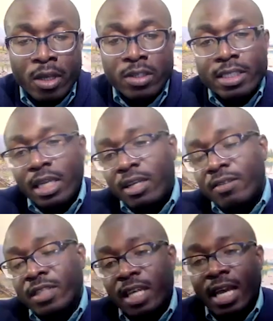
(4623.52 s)
So instead
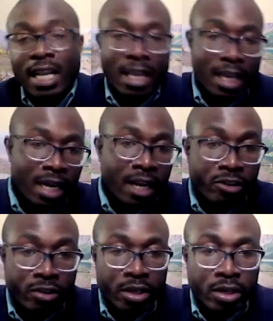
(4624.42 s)
of say adding a
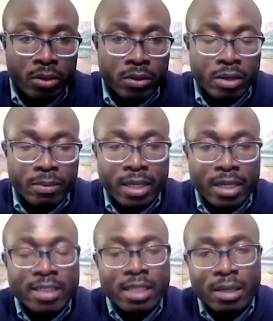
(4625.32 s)
hydrogen donor,
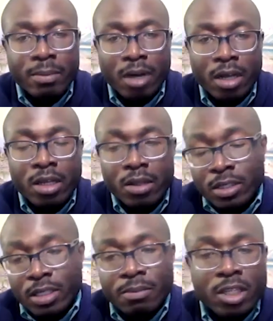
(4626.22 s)
because there are molecules
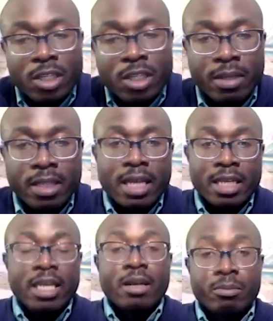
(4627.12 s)
in bitumen
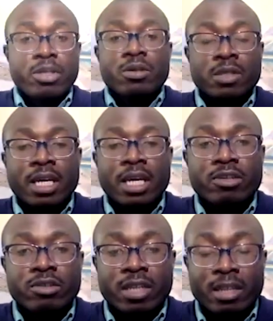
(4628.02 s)
that can produce
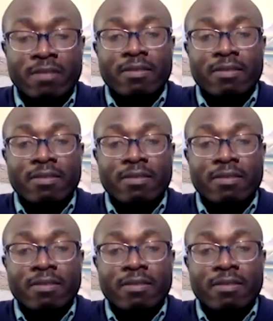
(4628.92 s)
hydrogen.